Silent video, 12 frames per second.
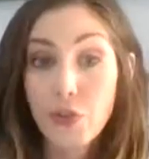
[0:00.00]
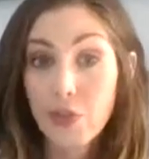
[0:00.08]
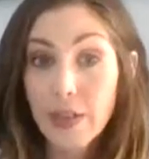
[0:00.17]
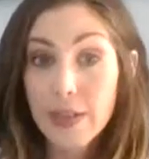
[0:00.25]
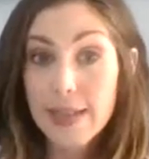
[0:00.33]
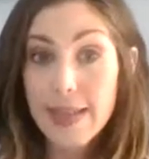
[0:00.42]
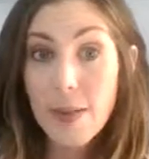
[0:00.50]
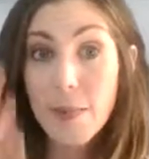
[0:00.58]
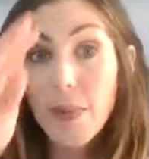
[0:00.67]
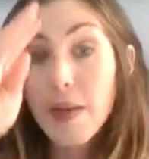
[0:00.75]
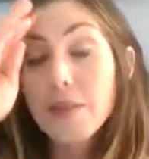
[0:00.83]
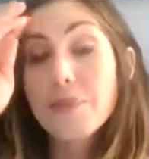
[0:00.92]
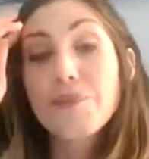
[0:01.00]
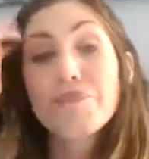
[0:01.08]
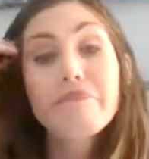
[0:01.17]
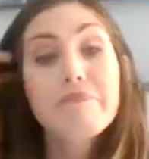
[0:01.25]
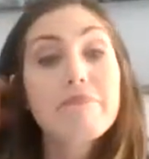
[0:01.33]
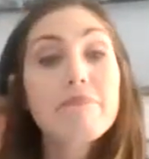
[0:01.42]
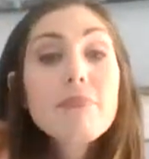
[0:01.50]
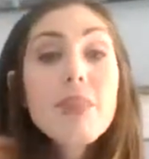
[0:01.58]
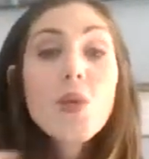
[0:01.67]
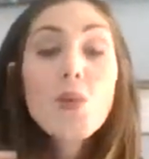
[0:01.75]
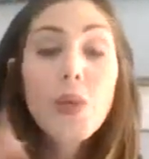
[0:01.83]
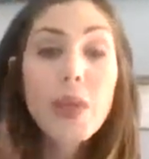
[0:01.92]
for example,
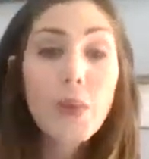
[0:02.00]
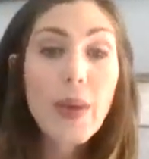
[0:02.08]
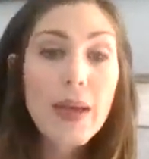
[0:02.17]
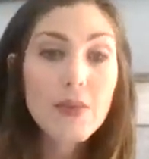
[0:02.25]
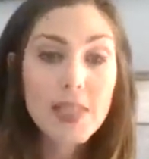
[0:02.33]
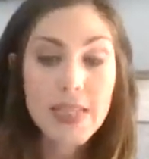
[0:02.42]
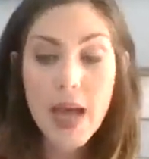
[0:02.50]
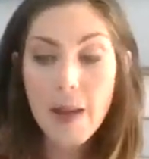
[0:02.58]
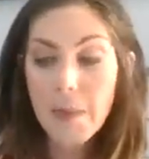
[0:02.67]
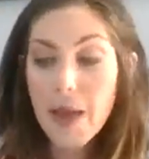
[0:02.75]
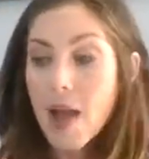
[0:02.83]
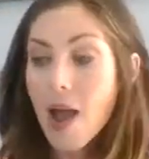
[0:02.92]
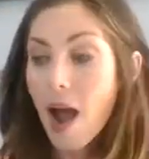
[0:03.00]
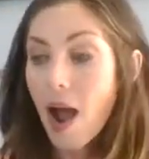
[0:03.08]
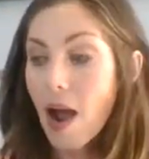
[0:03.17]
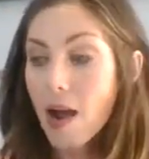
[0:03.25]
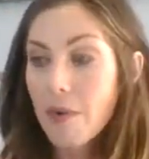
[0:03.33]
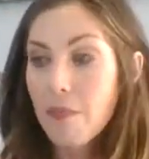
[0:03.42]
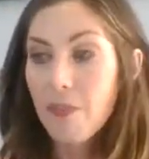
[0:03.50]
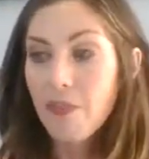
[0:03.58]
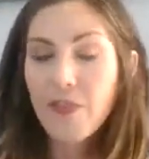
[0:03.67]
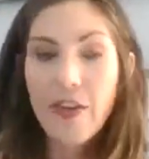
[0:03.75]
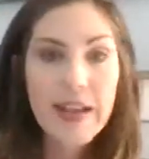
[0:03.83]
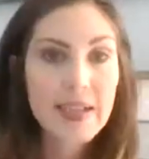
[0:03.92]
we wound up
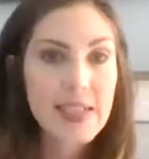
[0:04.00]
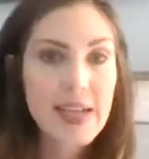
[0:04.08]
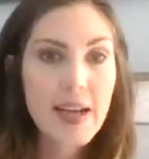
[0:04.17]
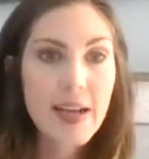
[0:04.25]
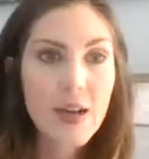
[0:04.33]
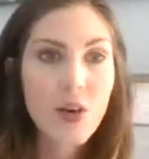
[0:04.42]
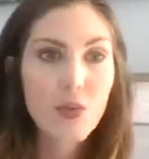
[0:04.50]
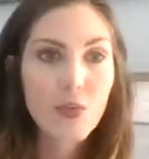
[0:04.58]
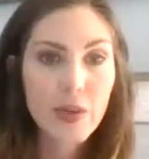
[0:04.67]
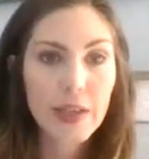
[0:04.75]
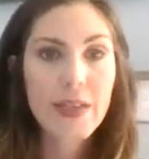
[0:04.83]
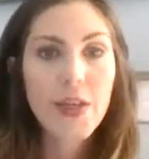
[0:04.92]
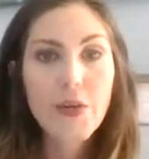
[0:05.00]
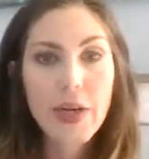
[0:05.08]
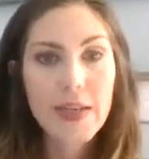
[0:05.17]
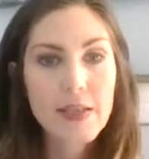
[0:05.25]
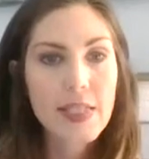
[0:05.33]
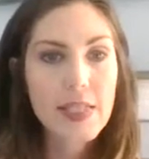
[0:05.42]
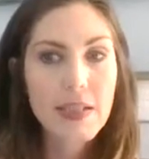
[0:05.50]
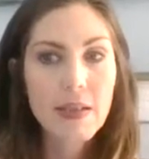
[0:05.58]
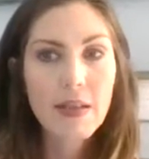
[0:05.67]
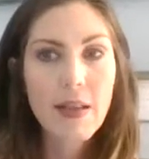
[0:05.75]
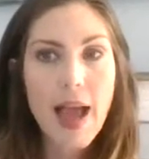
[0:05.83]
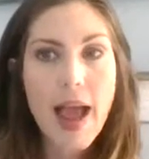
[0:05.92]
finding a really great
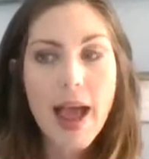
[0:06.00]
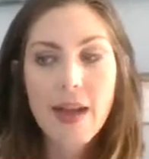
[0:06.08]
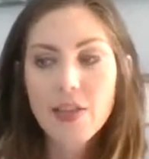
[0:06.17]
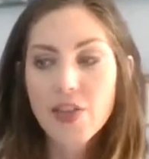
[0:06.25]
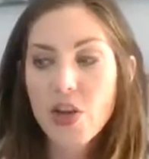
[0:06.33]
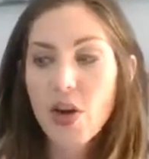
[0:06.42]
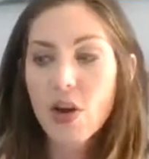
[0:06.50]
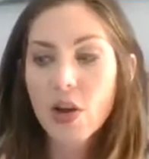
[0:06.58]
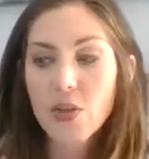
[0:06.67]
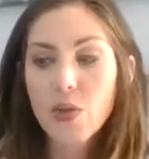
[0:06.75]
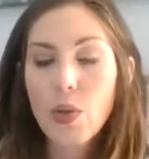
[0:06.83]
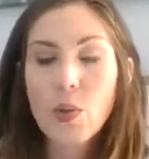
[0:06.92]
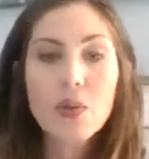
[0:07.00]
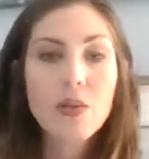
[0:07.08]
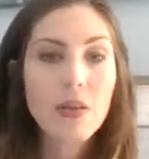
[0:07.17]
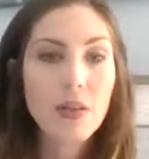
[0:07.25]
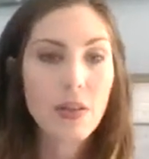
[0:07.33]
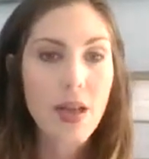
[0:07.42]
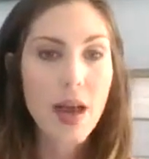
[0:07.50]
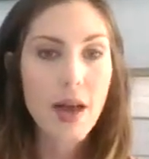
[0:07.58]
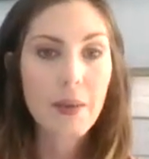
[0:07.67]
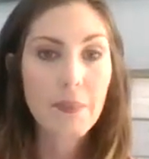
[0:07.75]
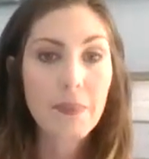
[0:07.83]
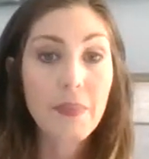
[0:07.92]
deal at our local
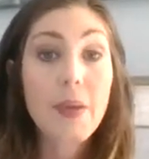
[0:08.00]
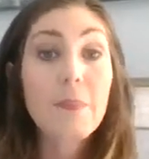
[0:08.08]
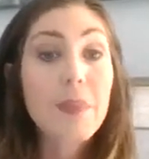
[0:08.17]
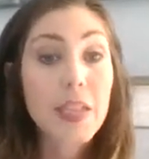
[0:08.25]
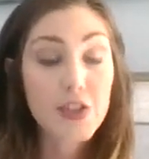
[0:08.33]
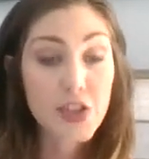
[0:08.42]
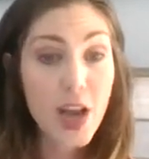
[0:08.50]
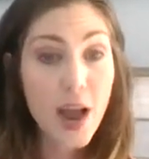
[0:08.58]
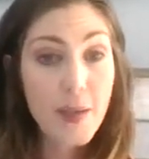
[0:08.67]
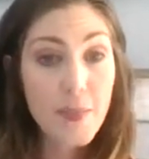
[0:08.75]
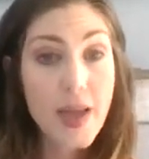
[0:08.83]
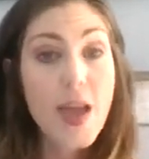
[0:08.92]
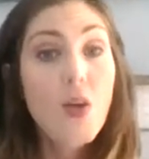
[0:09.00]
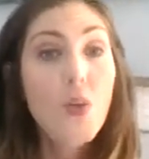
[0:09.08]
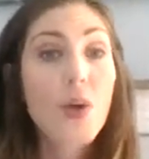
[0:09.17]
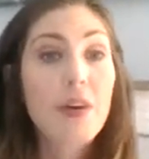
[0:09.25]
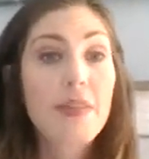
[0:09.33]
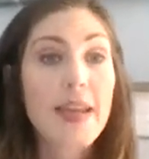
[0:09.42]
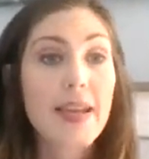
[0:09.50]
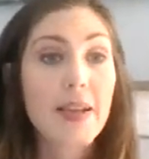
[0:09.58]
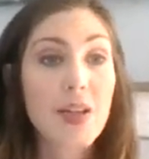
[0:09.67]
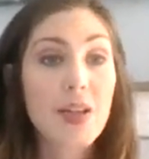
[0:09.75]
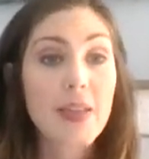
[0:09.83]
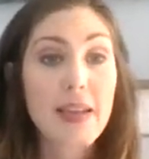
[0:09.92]
meat shop where
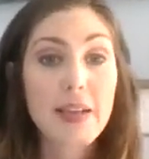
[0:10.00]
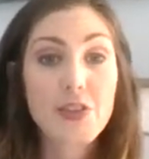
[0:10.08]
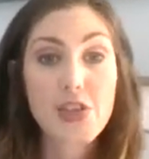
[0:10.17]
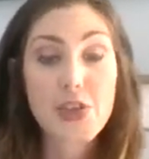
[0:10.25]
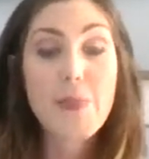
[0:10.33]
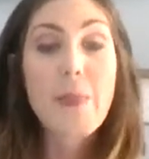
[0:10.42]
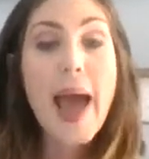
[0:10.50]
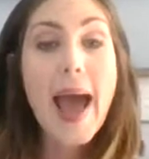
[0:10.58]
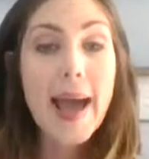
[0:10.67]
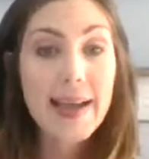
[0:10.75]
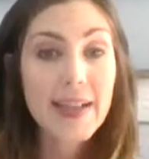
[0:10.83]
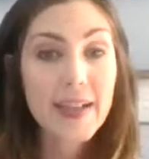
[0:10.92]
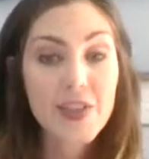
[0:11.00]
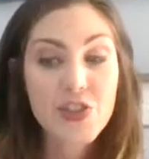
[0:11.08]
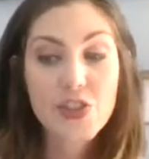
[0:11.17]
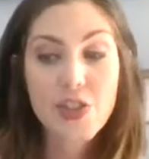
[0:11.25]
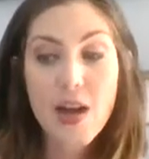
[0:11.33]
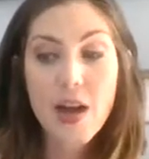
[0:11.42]
they do packaged